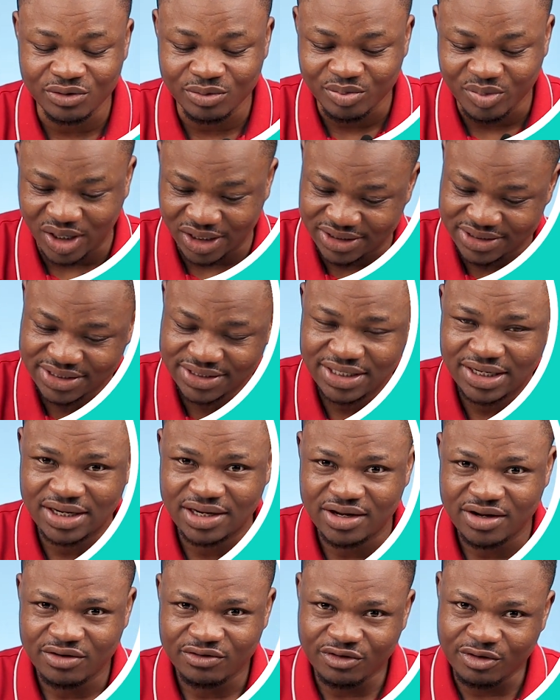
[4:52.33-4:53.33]
But
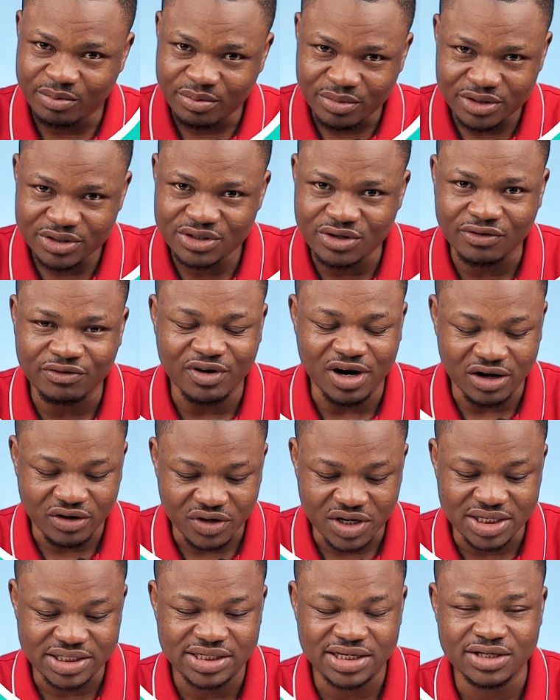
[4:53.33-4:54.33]
for most of our
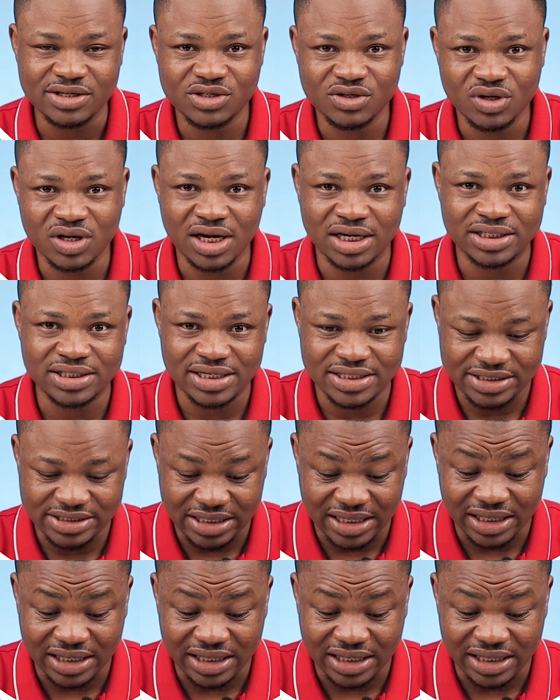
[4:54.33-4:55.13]
greetings, you can just say